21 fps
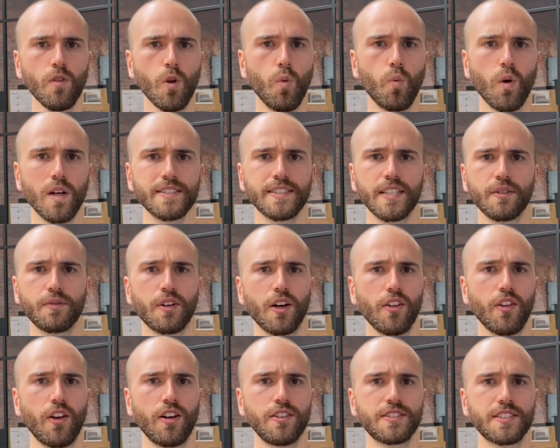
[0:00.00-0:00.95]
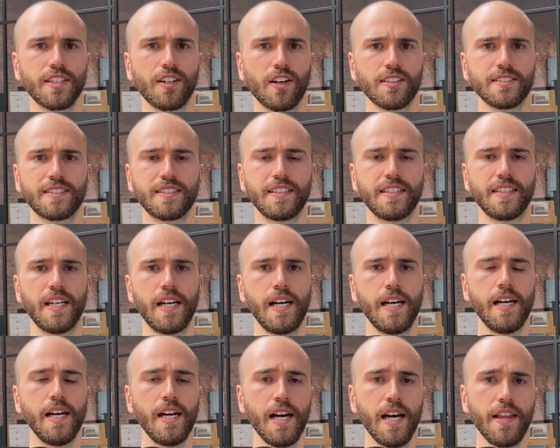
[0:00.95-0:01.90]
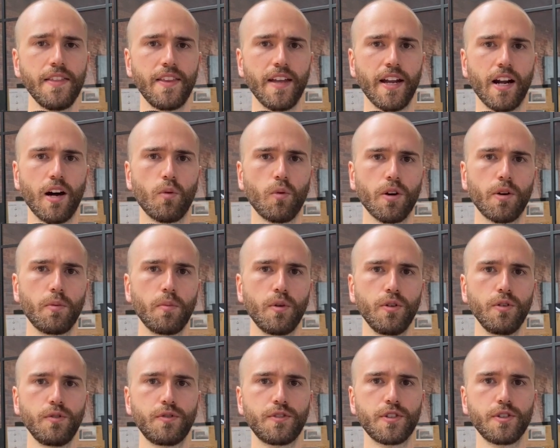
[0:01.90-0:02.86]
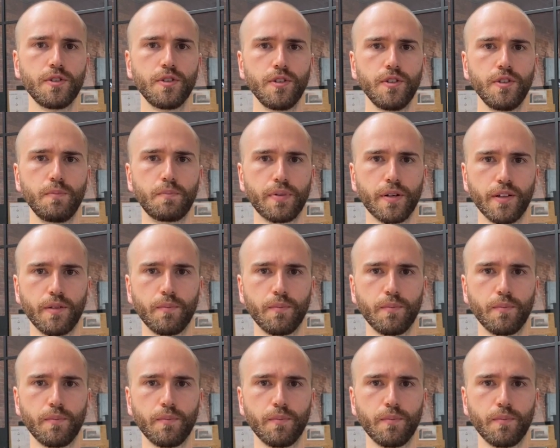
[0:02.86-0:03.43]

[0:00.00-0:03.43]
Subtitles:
Once I've got those costs in there, then I want to move to